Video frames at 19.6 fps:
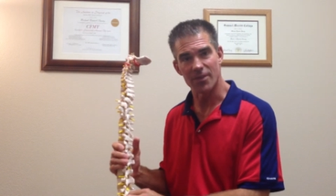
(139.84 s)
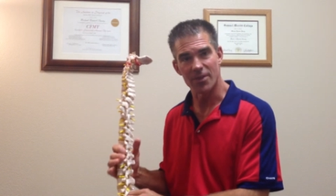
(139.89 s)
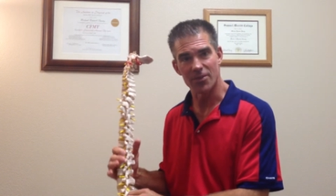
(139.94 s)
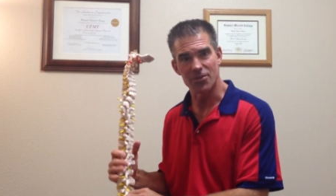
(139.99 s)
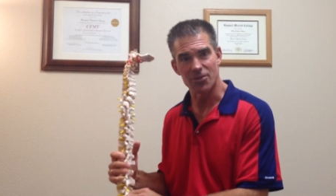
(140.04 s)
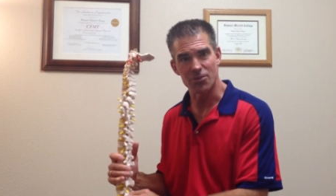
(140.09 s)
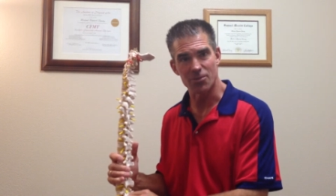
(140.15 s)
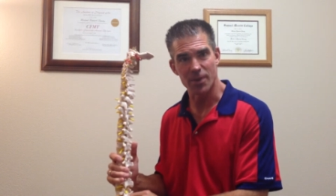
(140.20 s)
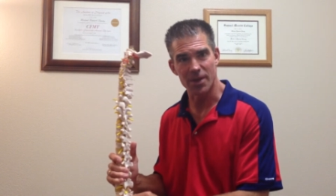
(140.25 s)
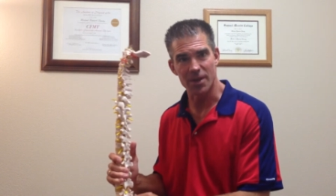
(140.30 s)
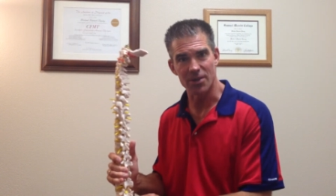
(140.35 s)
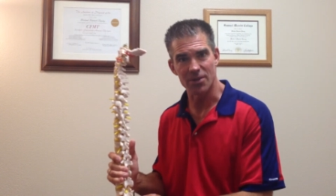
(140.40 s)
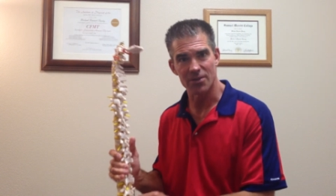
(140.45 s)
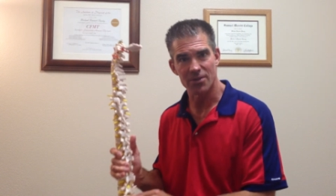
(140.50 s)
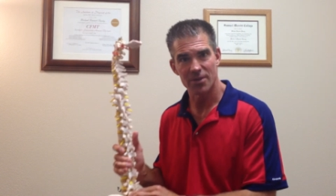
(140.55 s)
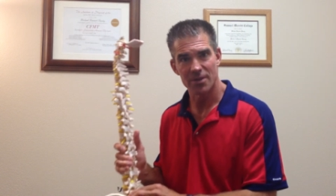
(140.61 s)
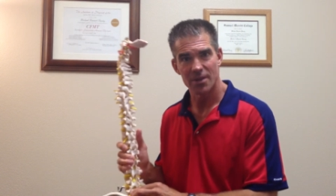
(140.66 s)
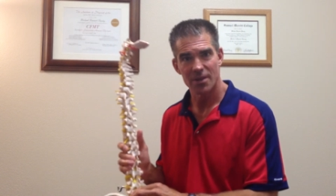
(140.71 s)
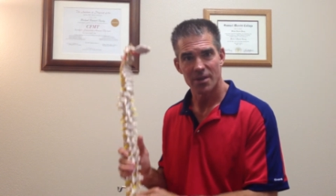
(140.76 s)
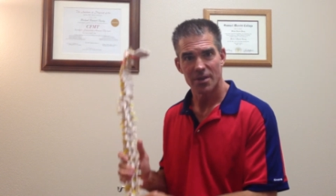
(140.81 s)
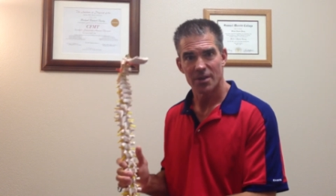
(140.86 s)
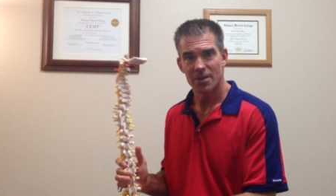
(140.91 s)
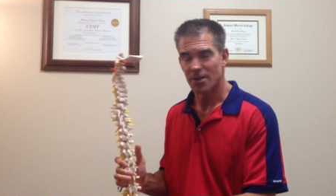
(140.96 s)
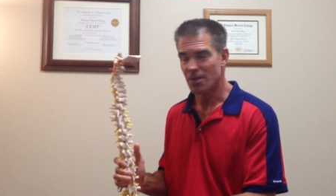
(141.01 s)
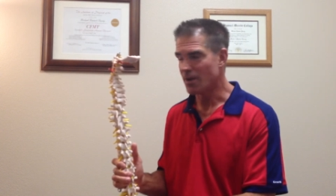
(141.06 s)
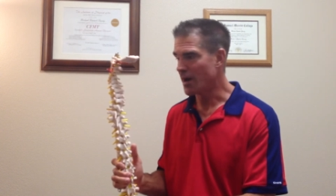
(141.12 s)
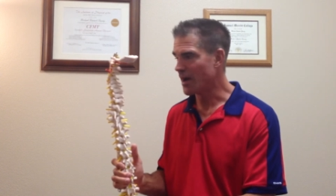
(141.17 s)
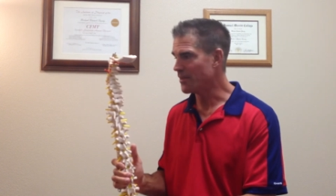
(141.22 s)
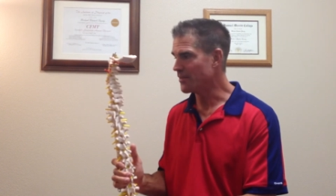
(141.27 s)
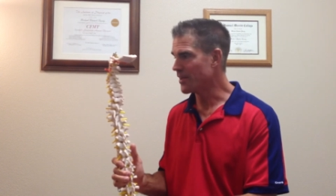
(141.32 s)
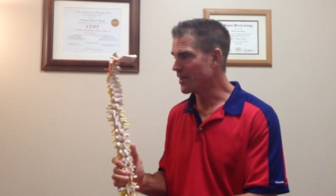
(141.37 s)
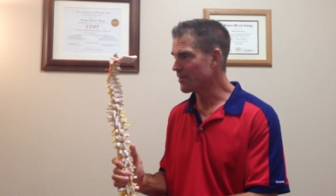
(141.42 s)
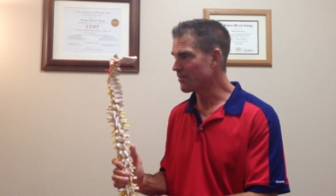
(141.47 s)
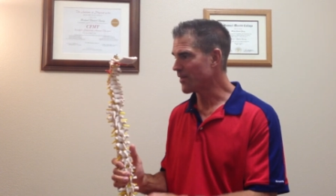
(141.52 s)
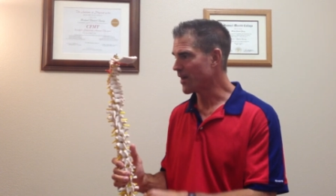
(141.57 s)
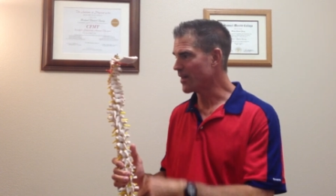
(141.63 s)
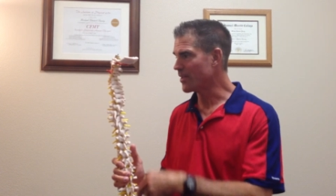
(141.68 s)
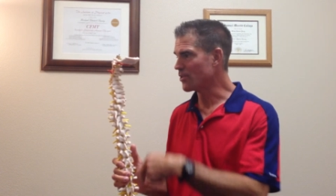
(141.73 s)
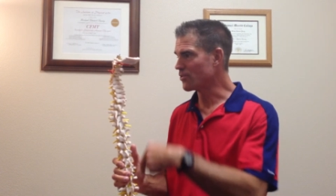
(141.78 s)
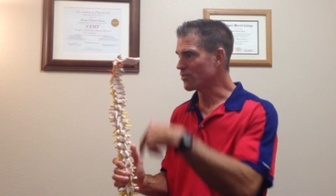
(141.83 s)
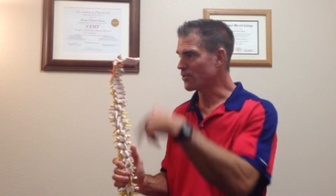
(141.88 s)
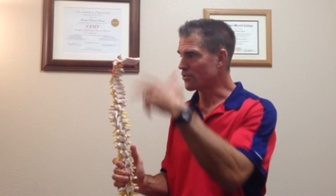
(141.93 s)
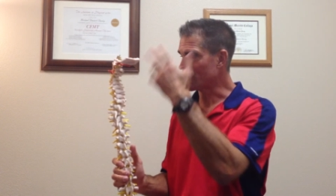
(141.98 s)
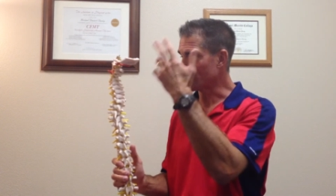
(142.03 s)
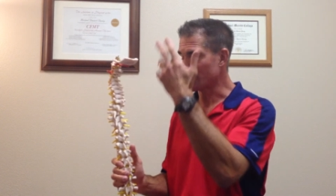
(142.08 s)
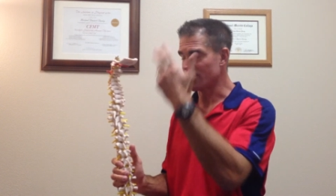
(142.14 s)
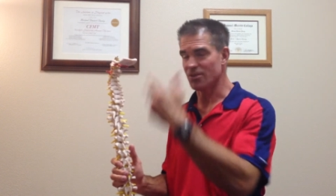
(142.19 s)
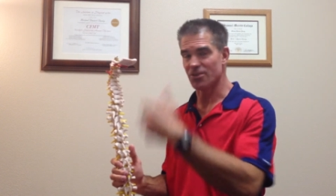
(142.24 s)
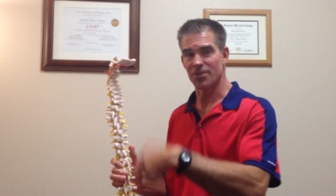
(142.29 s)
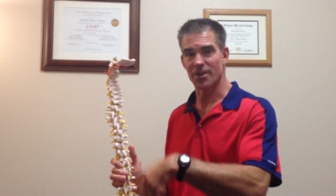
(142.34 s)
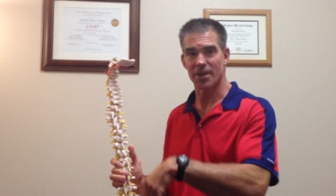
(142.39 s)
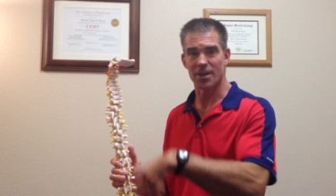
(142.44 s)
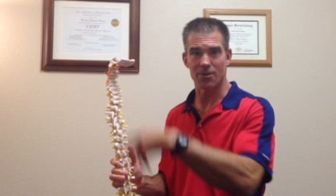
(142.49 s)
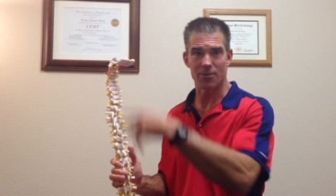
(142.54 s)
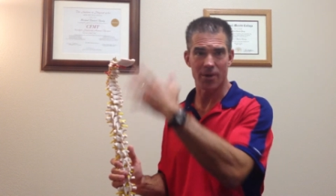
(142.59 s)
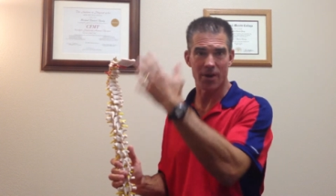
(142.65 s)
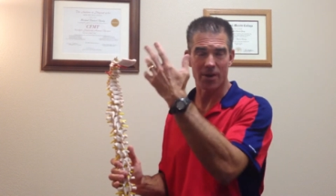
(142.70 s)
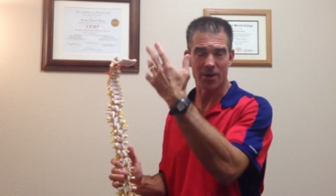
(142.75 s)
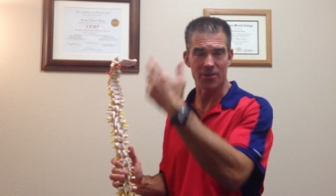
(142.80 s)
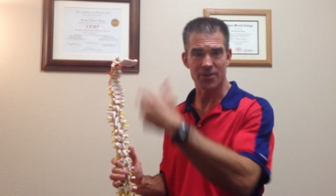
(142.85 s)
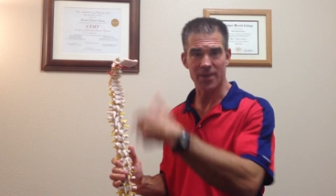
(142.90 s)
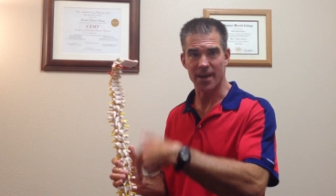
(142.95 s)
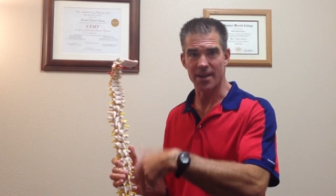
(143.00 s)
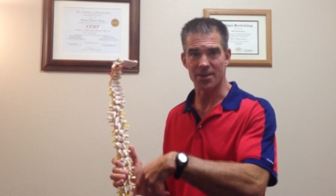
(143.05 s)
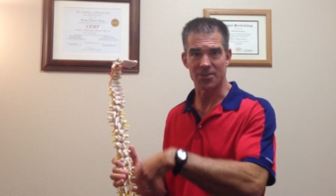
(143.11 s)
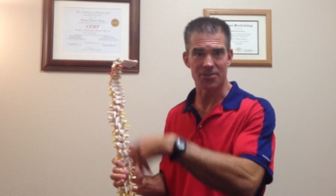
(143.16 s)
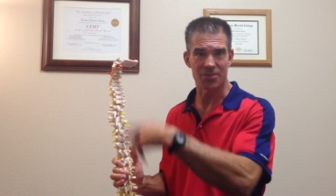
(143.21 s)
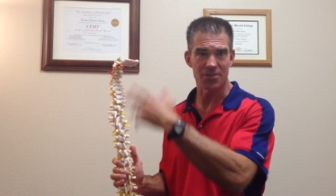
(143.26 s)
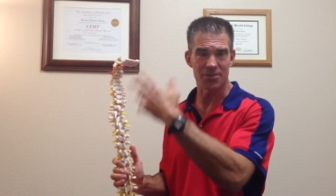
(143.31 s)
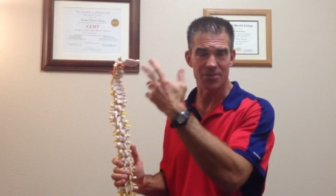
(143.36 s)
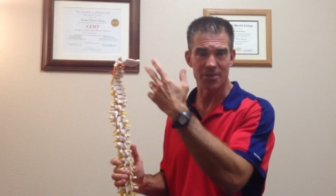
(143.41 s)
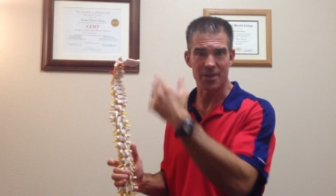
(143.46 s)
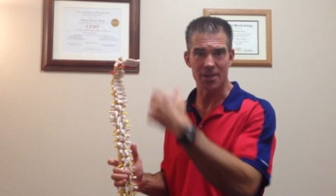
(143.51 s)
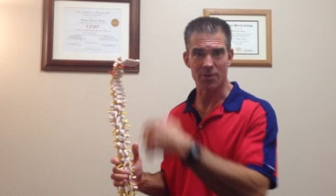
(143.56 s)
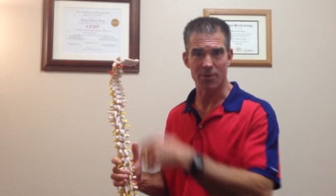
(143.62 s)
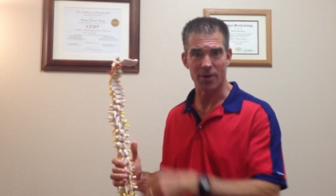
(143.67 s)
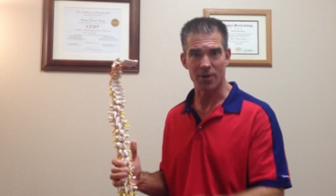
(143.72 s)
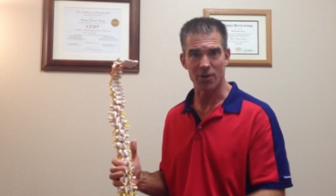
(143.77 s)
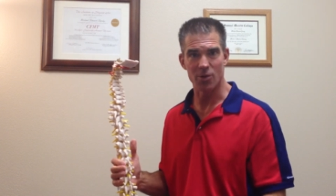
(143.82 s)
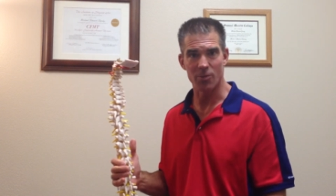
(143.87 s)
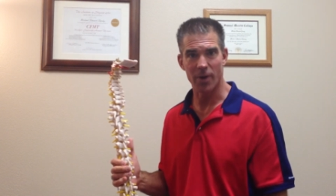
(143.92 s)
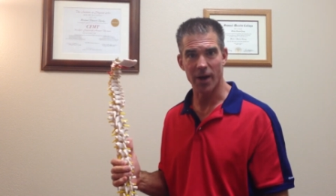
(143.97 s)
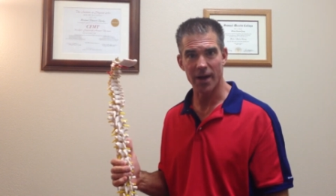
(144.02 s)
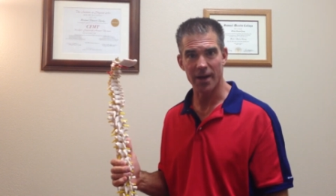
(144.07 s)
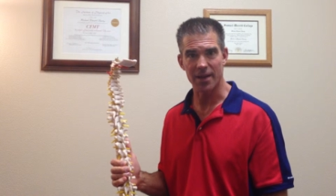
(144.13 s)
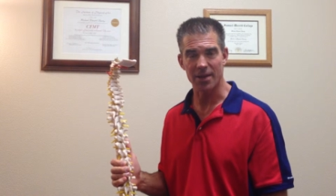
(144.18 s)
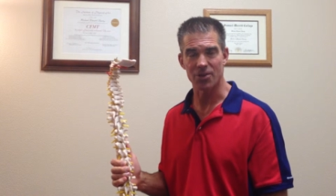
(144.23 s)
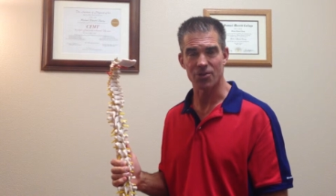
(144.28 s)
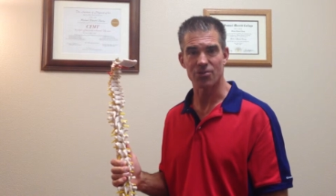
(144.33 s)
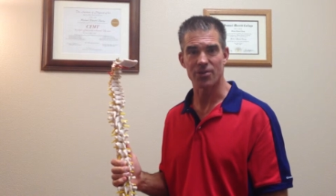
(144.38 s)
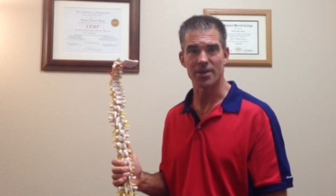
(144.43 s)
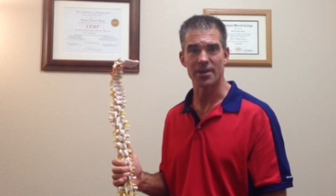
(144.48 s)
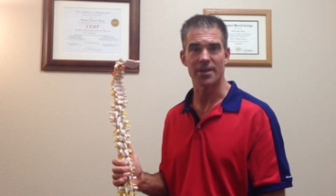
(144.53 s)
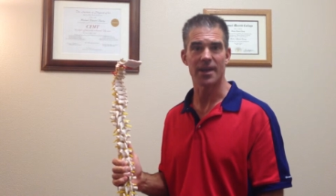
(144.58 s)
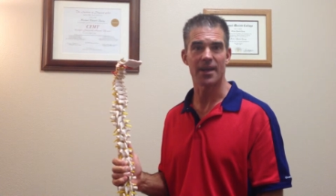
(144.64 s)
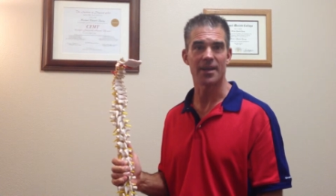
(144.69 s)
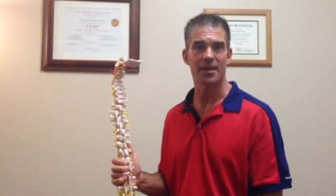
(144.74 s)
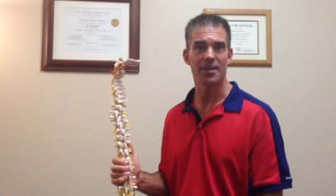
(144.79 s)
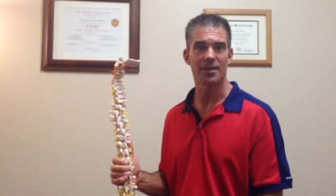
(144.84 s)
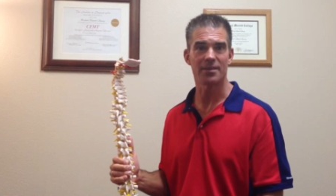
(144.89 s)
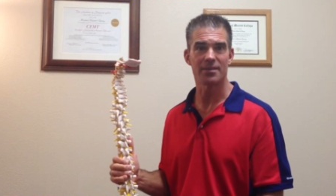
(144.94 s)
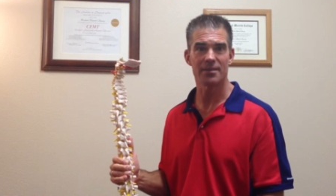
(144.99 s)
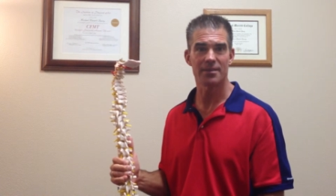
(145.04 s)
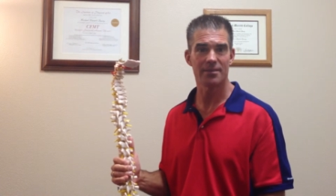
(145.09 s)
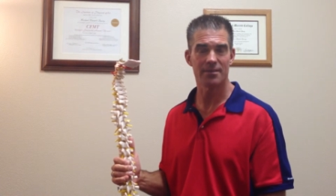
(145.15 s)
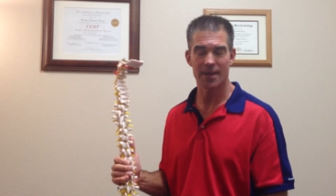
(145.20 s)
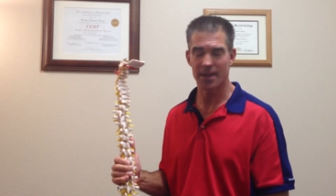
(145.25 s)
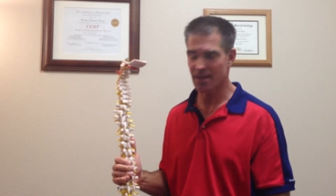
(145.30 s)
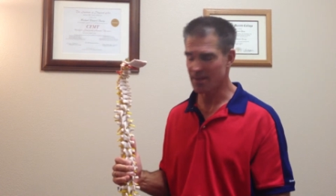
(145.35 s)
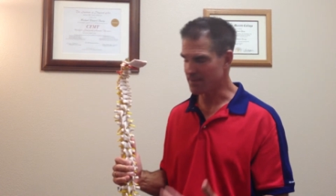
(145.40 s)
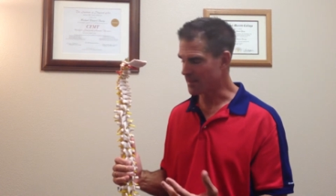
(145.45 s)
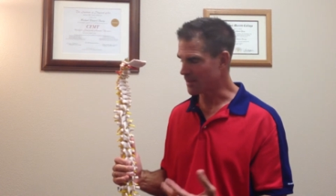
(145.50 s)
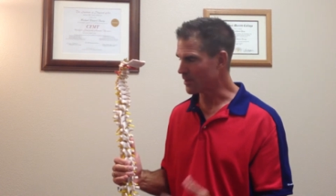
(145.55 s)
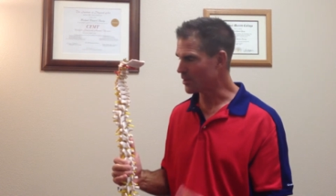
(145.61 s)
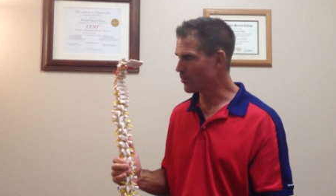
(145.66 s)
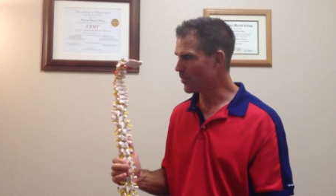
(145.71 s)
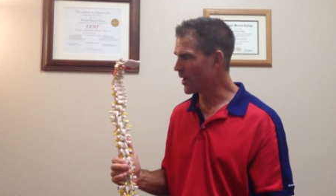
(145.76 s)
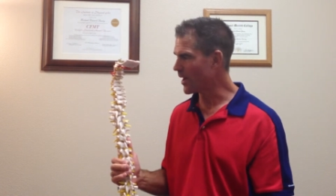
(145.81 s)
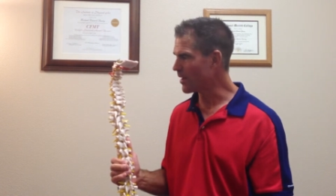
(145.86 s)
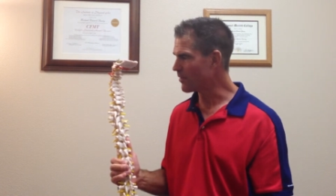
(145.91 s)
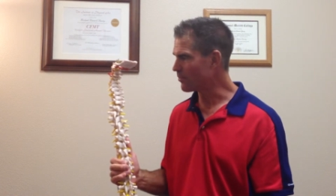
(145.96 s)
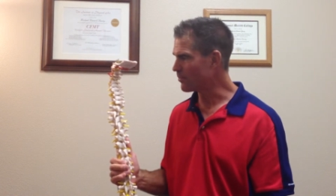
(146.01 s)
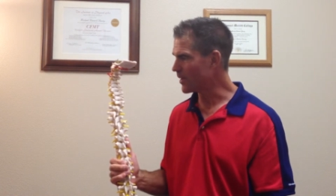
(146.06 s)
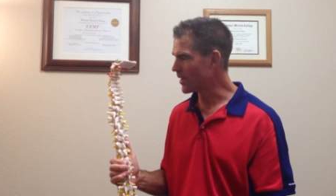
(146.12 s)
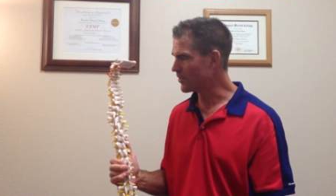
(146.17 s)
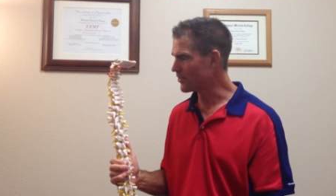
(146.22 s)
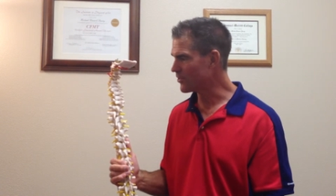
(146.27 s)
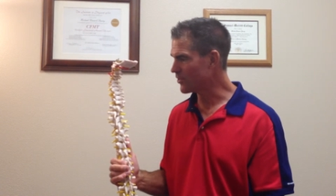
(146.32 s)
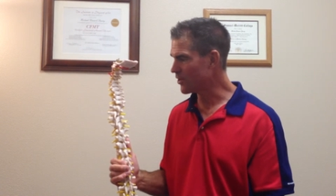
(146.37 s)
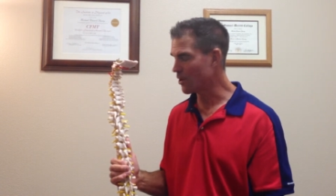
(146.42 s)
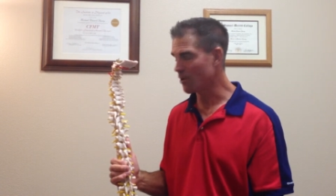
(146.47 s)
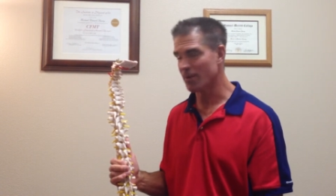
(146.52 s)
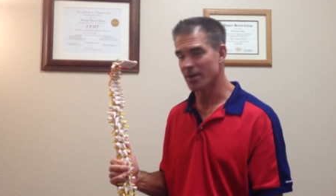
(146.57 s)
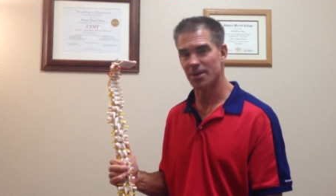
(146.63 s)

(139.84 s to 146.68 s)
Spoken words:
this is we can identify these restrictions anywhere, or tightnesses anywhere in the body, and treat anything in the body from head to toe,